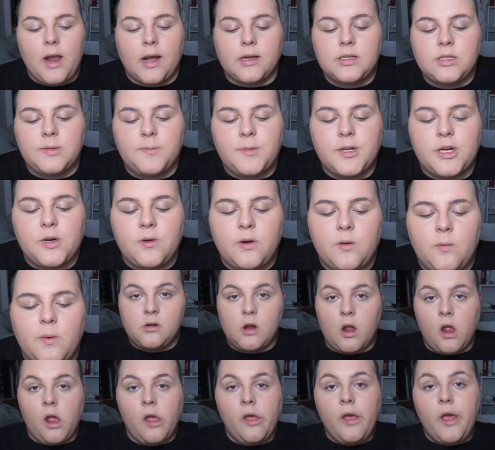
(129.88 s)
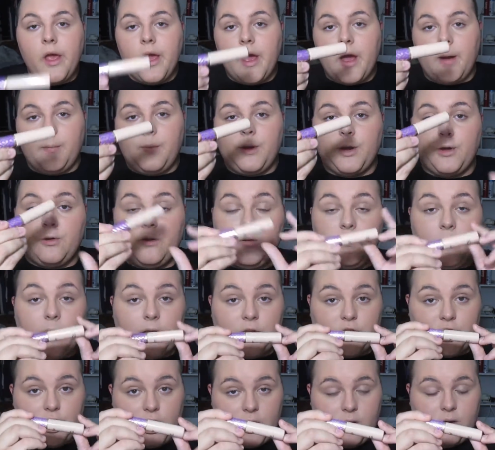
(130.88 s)
Next, I'm gonna go with my oh
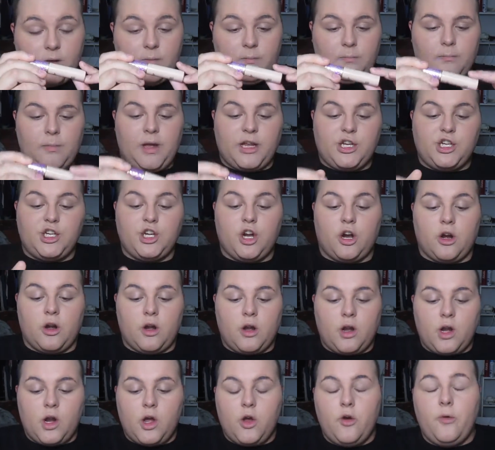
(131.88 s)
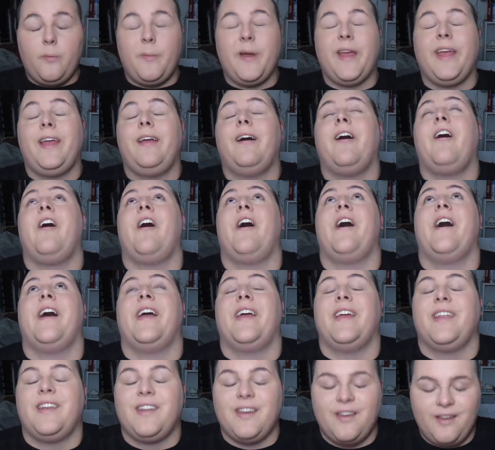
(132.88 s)
my
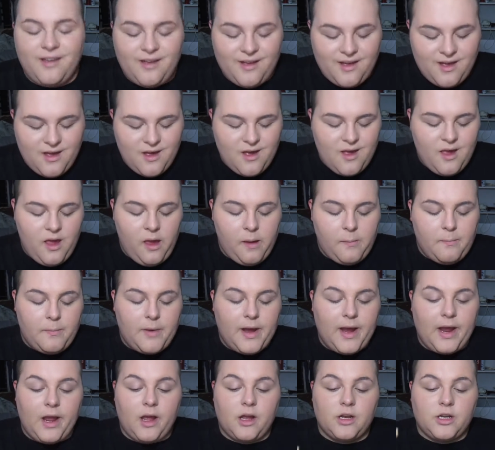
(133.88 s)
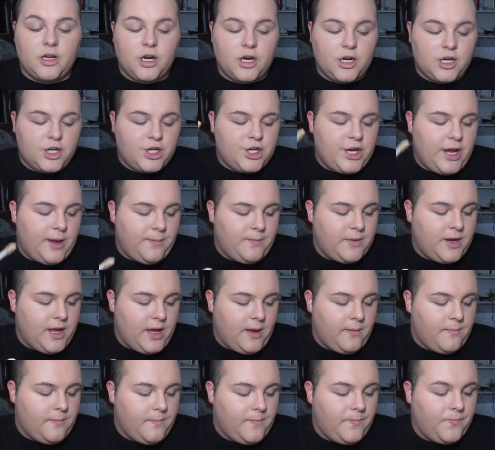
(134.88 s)
god, my Tarte Shape
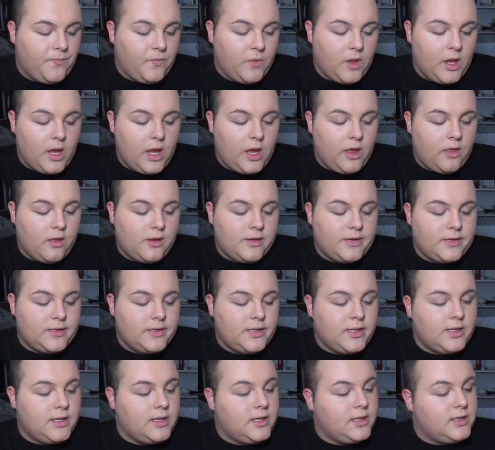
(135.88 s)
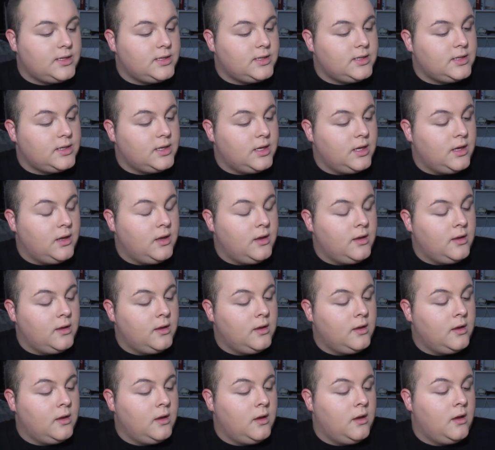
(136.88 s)
Tape. This is this
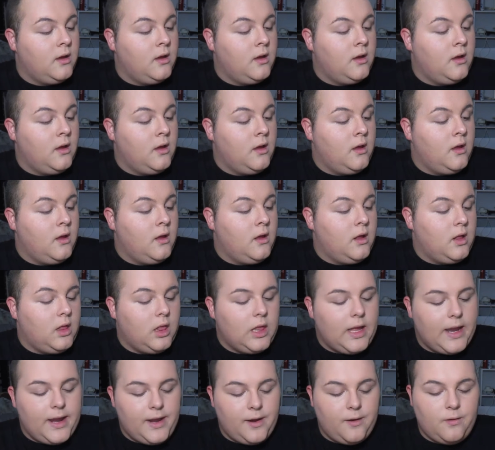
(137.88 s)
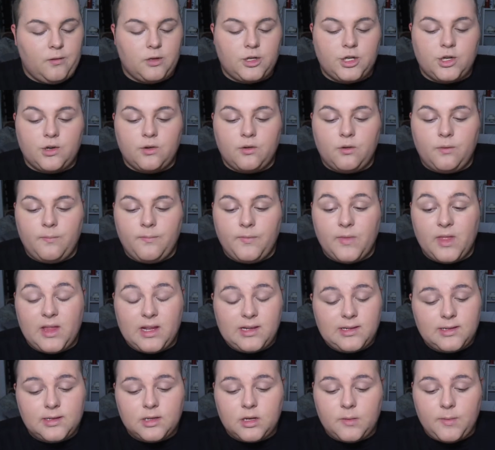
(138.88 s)
light neutral.
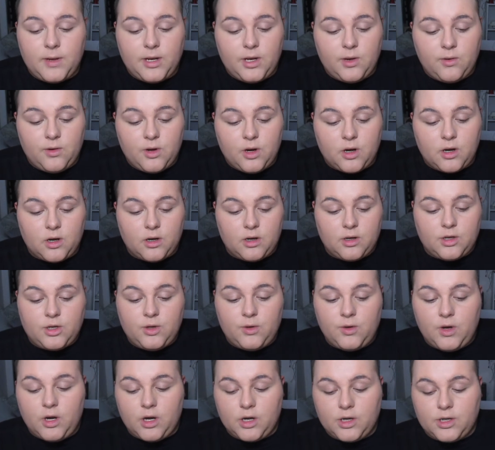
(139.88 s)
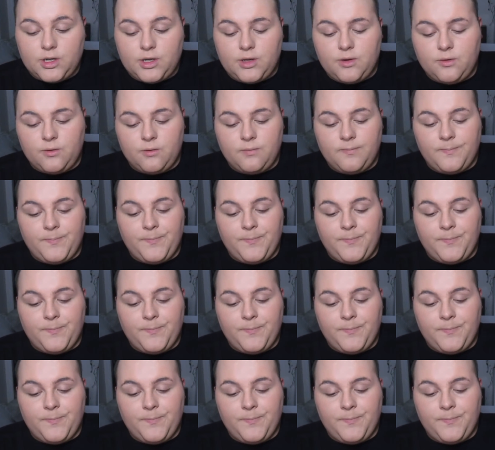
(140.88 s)
This is gonna be too dark too.